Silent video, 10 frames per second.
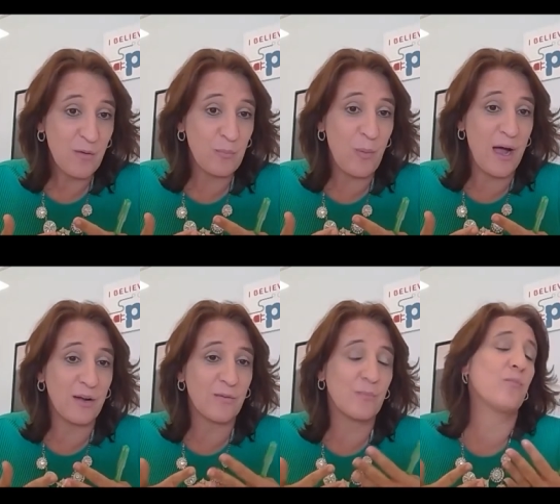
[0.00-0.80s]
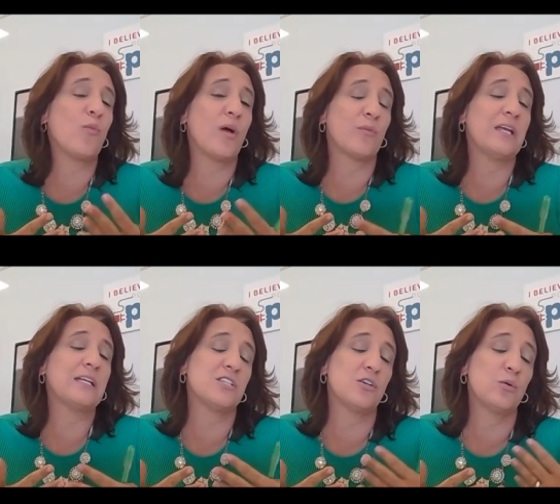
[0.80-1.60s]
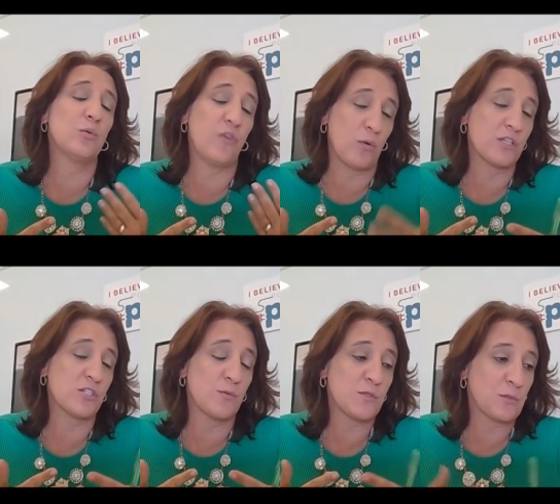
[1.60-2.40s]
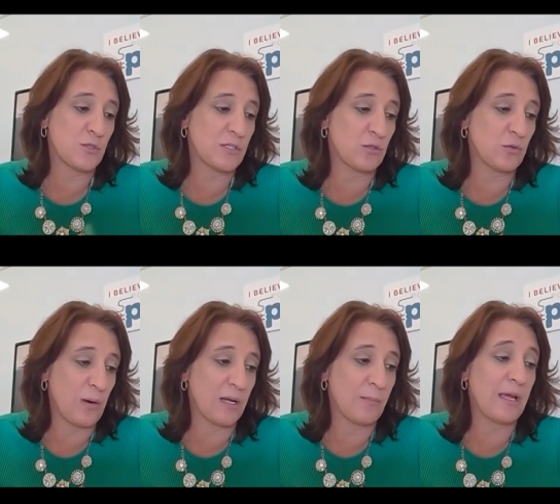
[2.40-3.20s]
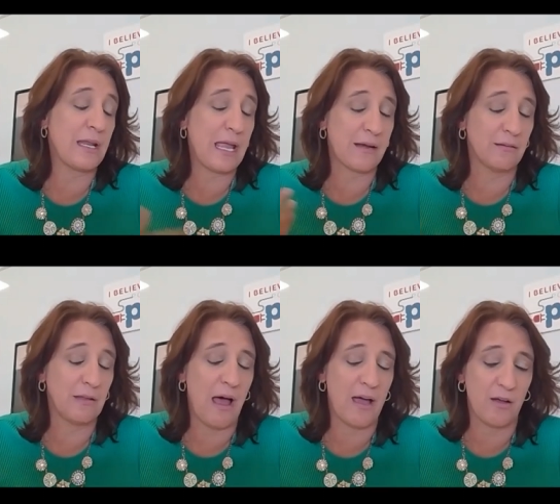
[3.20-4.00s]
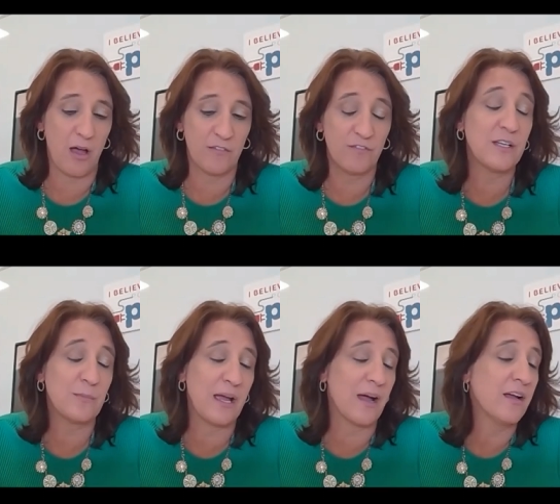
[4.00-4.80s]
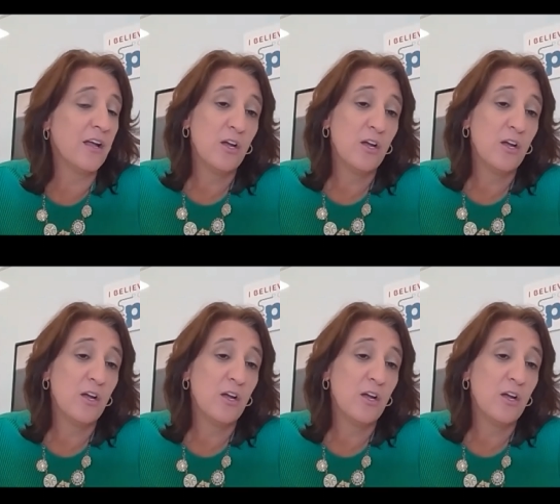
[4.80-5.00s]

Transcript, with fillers: But when we do focus groups, which we do quite a bit, and a lot of feedback,